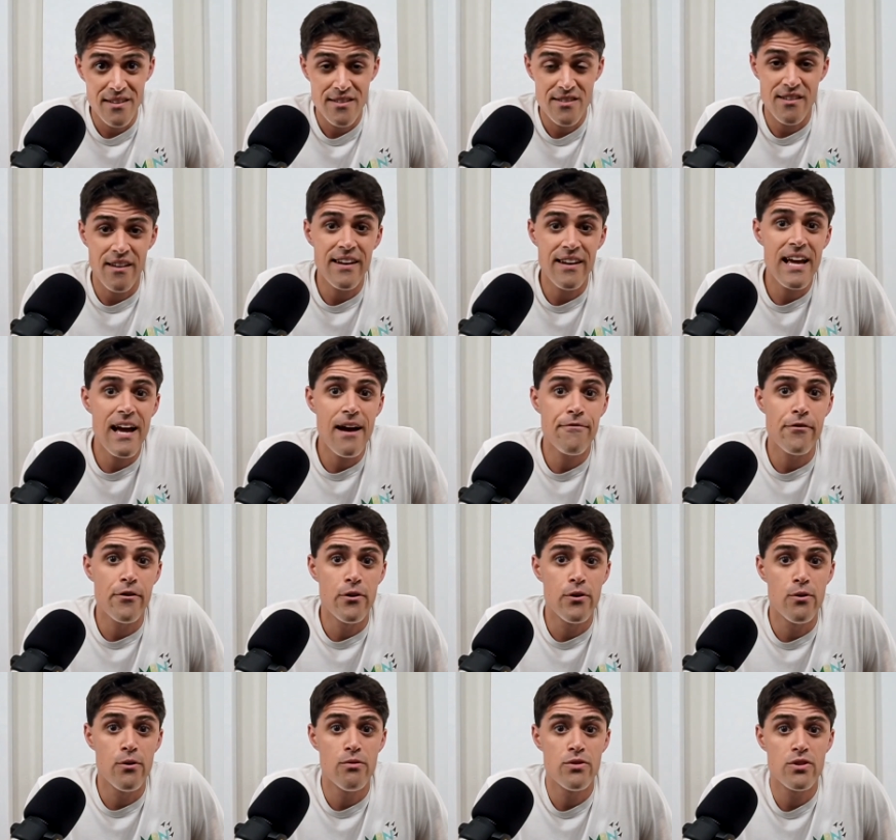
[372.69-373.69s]
Sunday
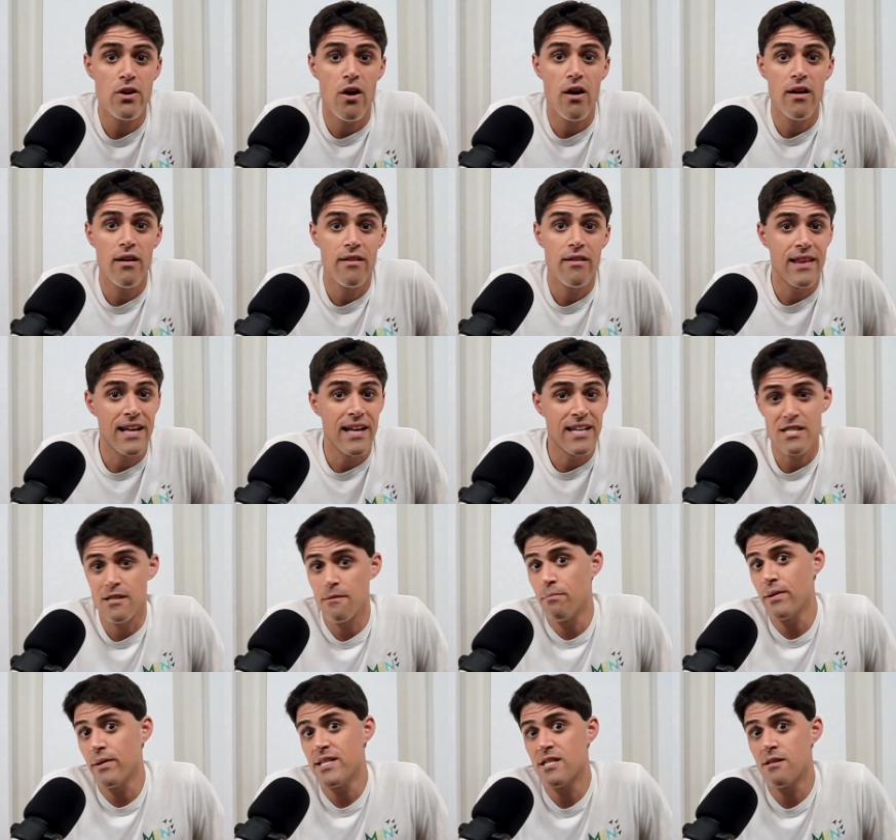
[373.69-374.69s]
afternoons, that's the
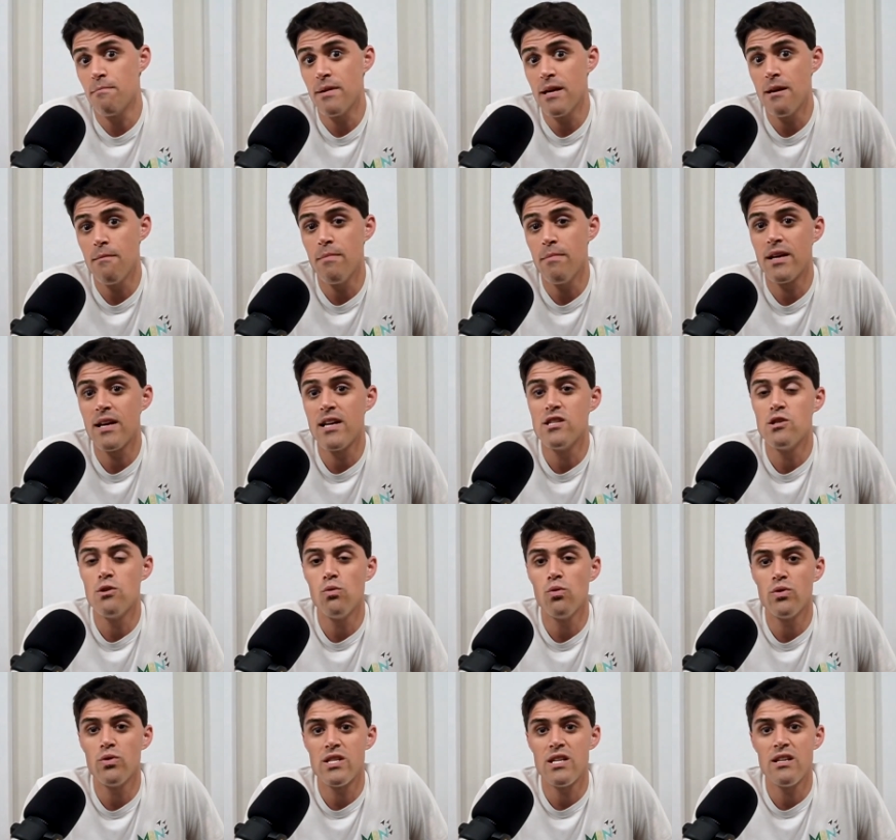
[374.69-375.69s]
place to be because you
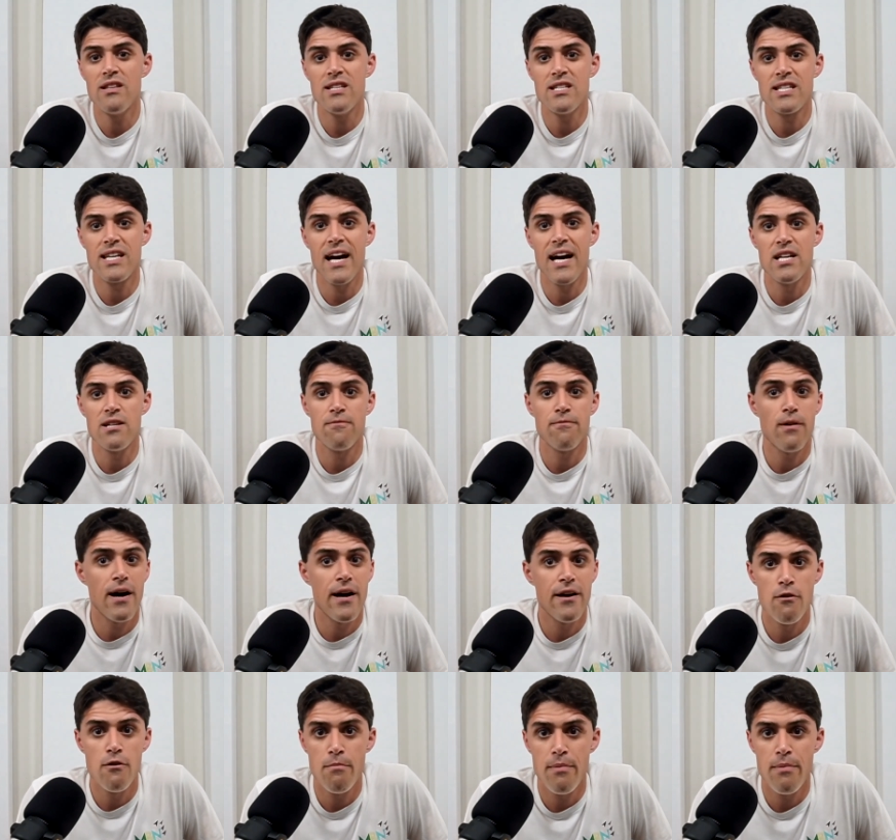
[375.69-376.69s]
will see these guys
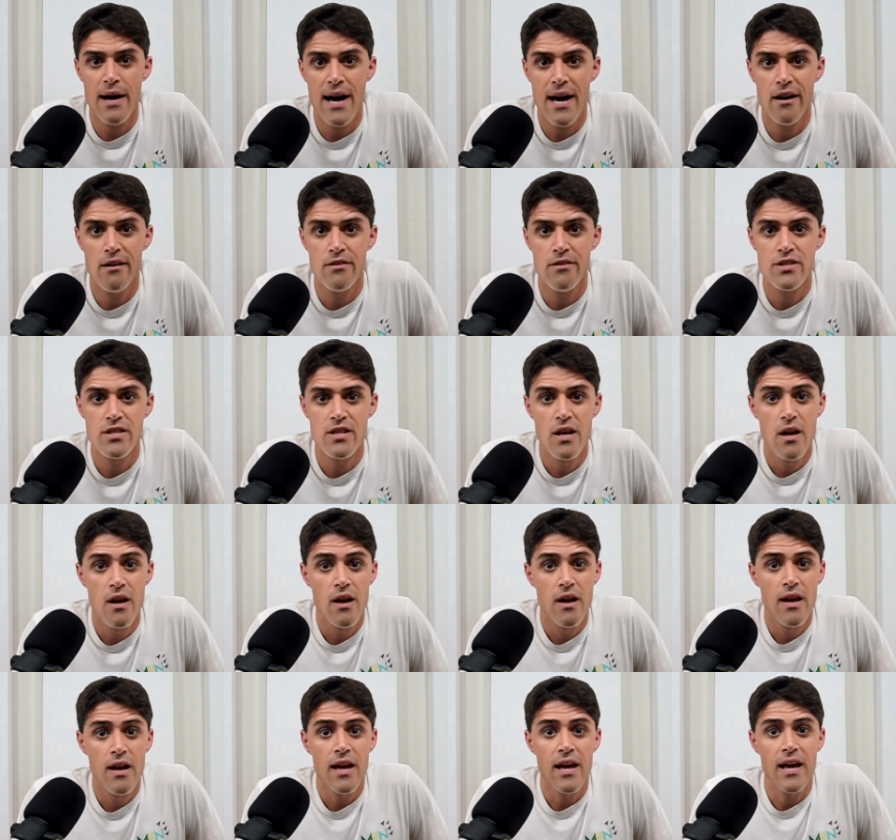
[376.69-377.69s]
flying their patterns,
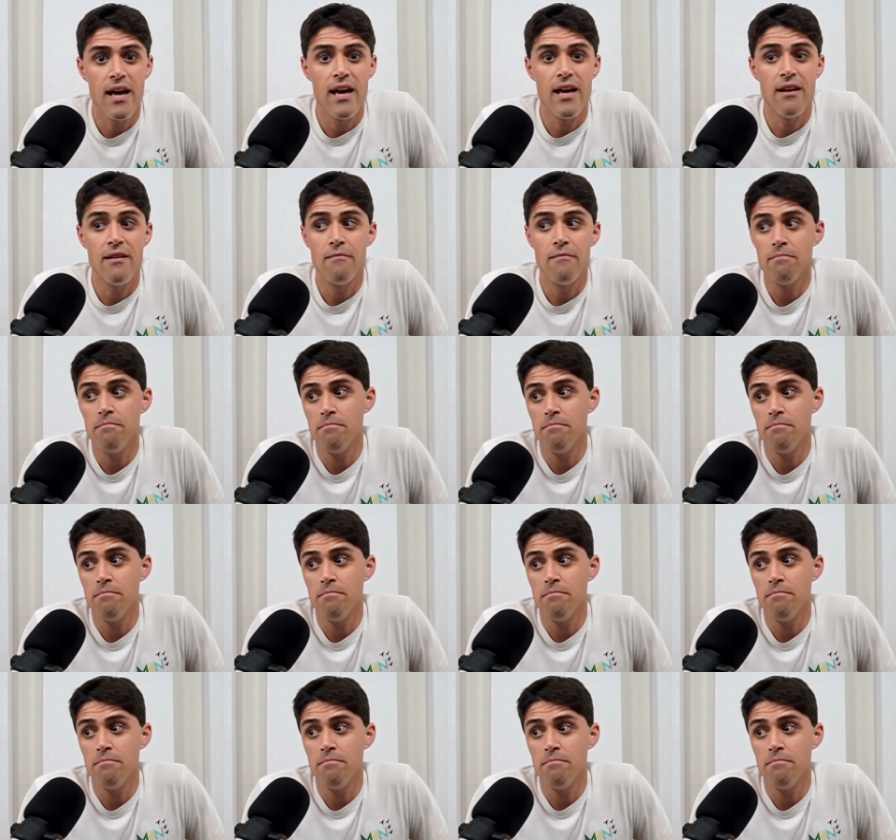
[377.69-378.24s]
and